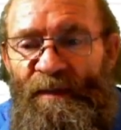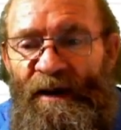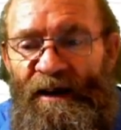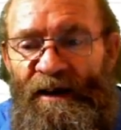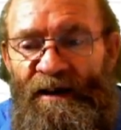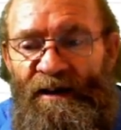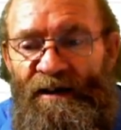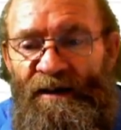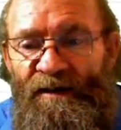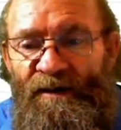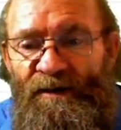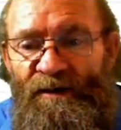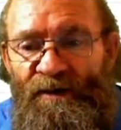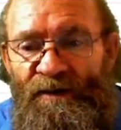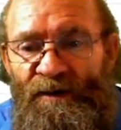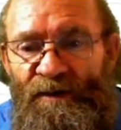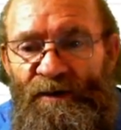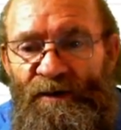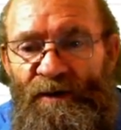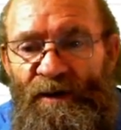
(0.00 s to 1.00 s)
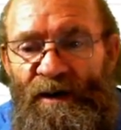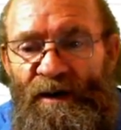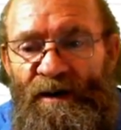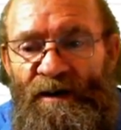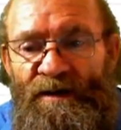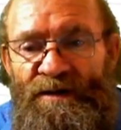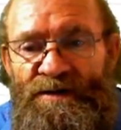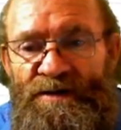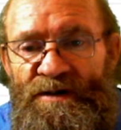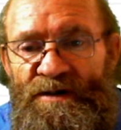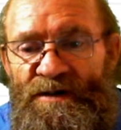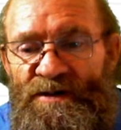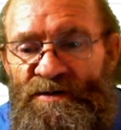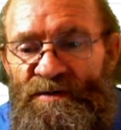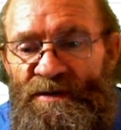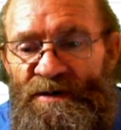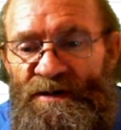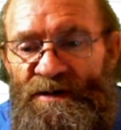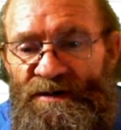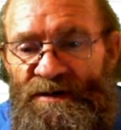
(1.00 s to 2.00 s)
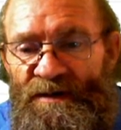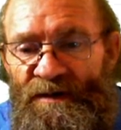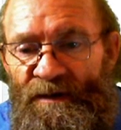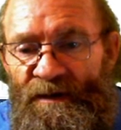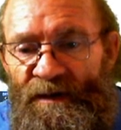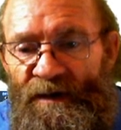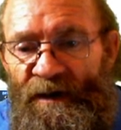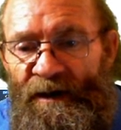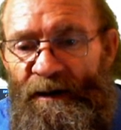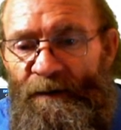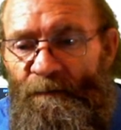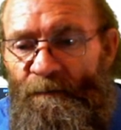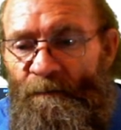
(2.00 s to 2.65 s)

back into GX Works. Okay?